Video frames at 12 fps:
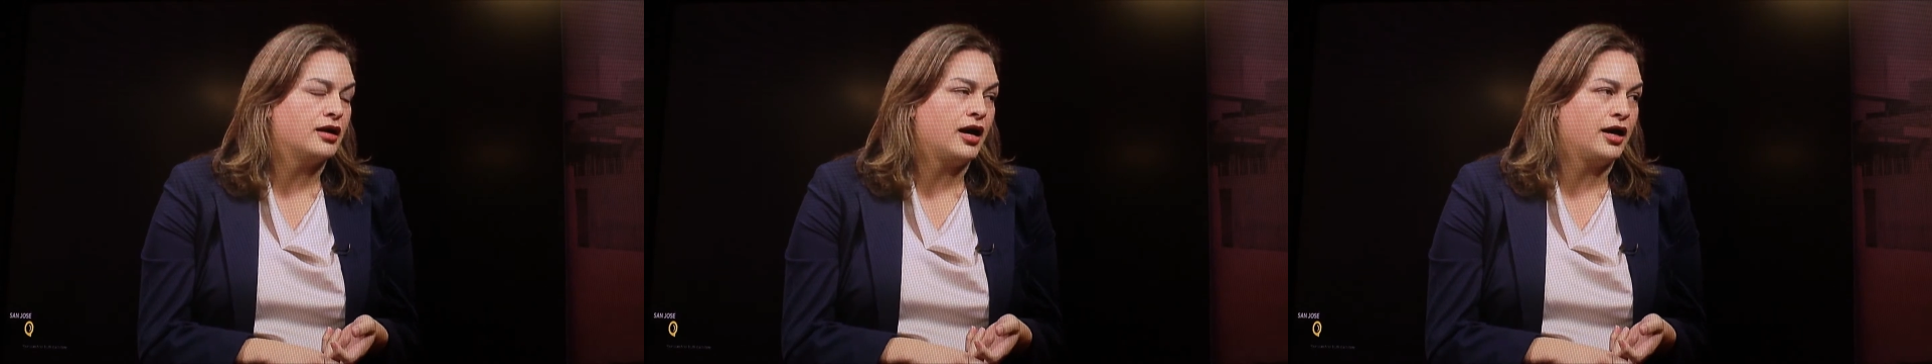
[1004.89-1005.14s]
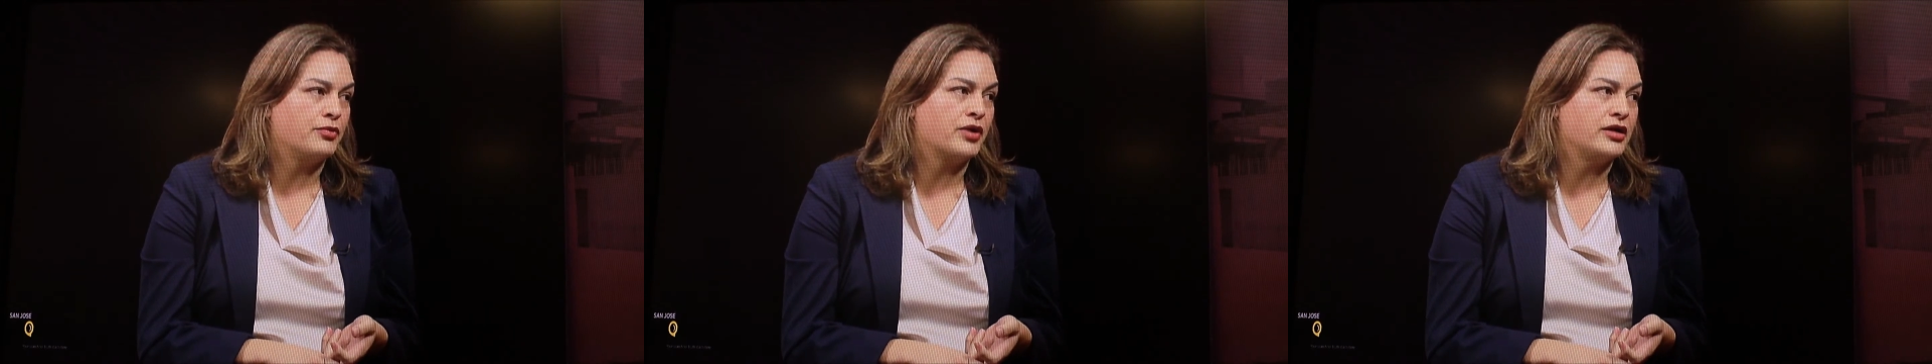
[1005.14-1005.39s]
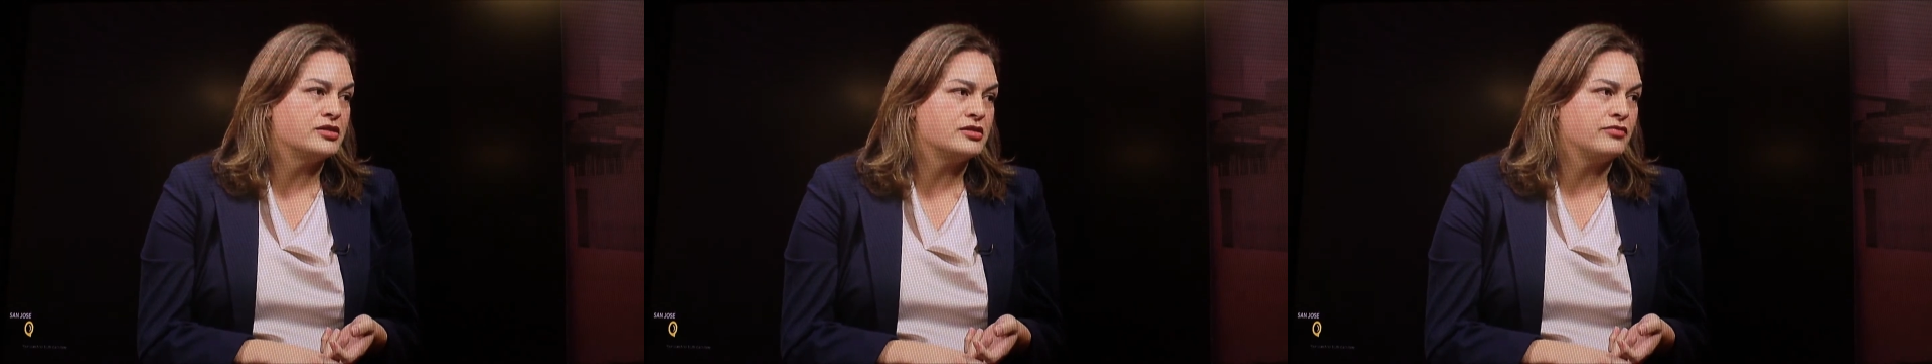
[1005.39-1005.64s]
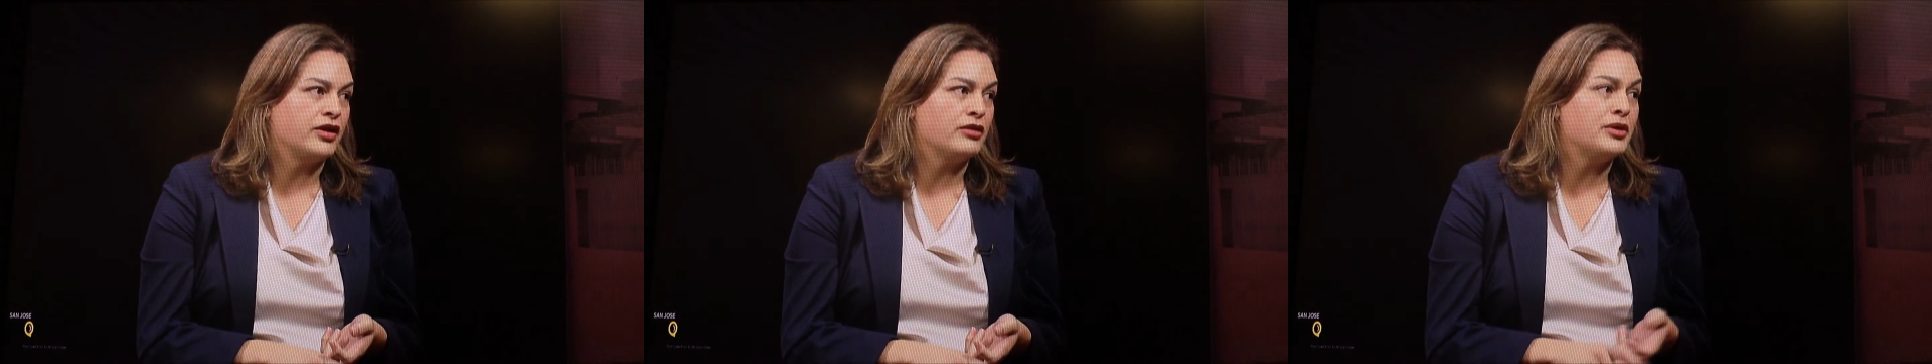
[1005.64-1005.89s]
high-rise
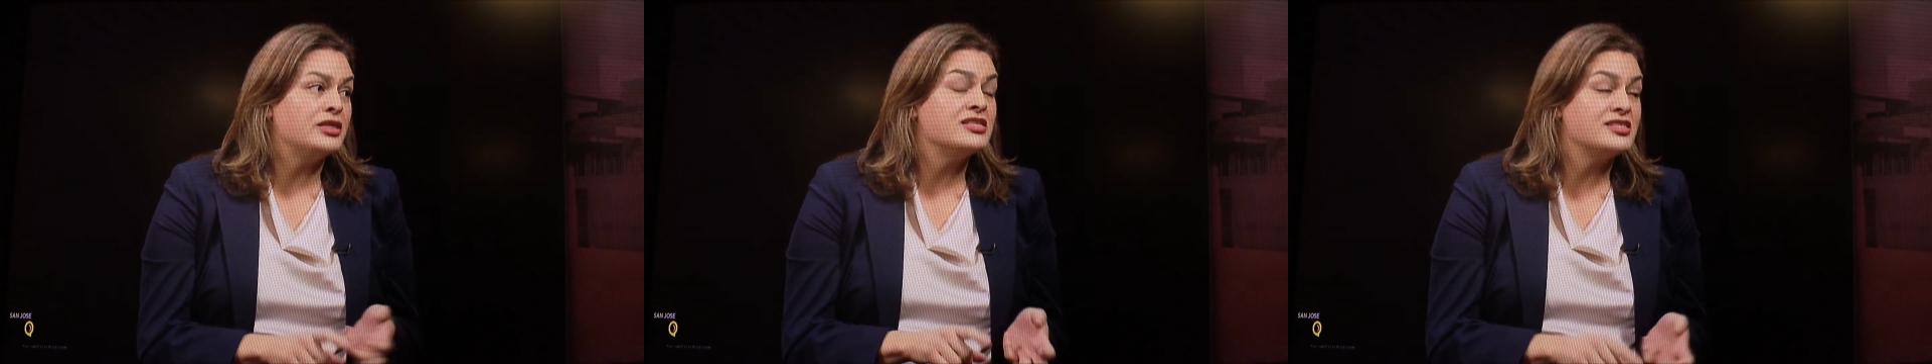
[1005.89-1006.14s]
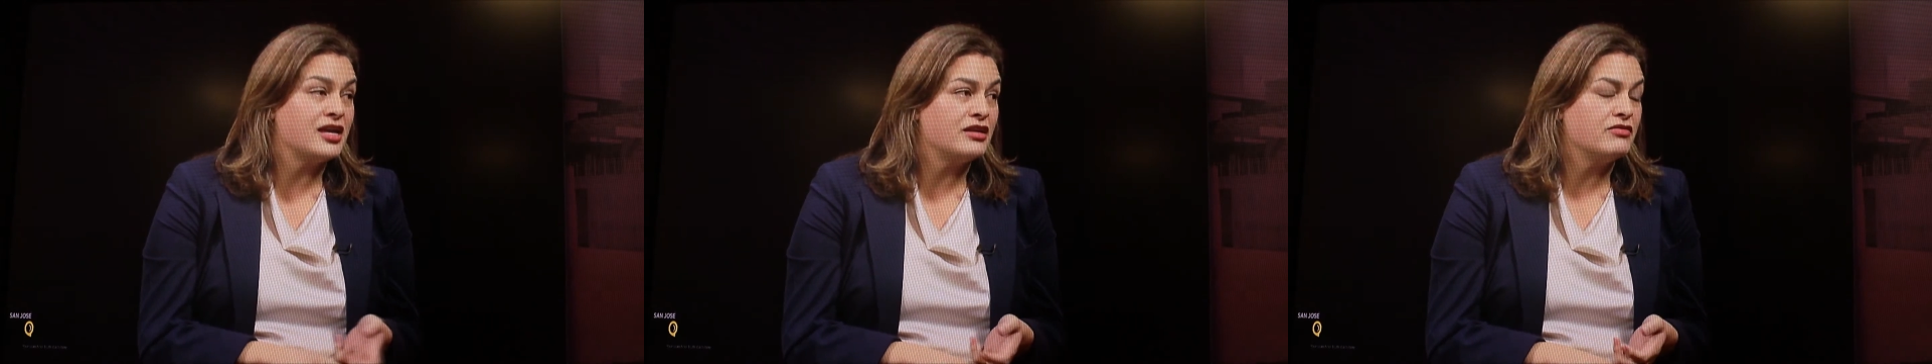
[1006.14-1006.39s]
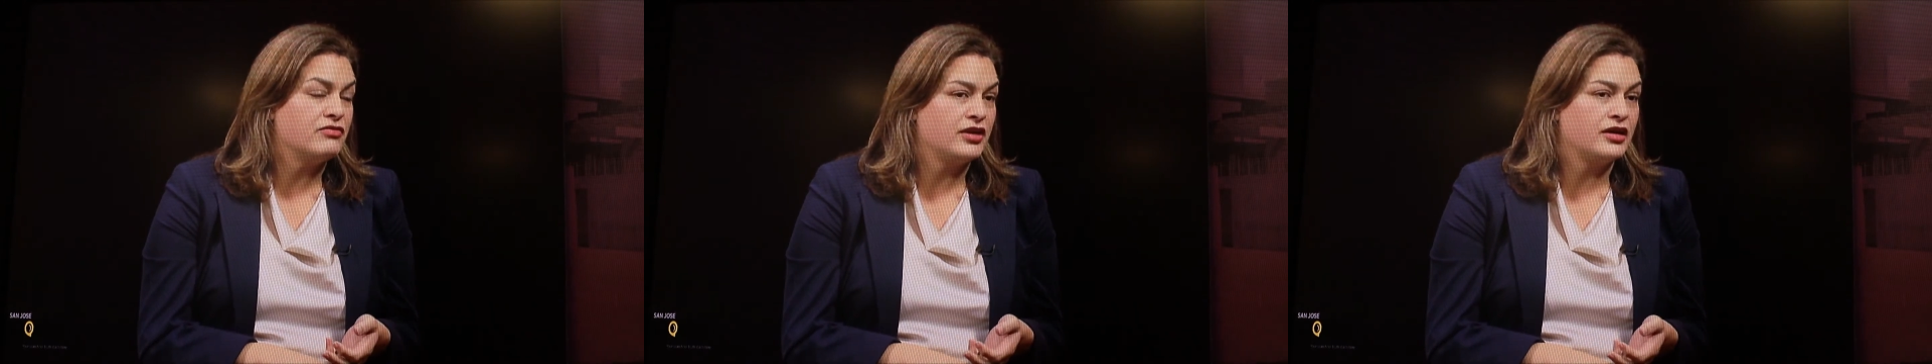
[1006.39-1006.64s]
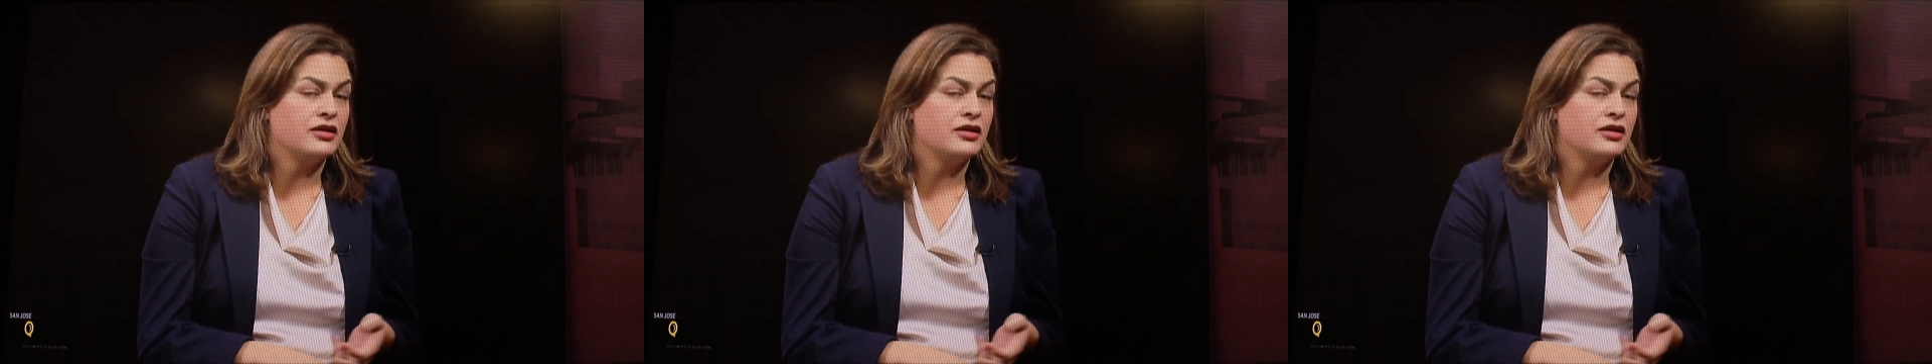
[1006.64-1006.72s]
development incentive fee.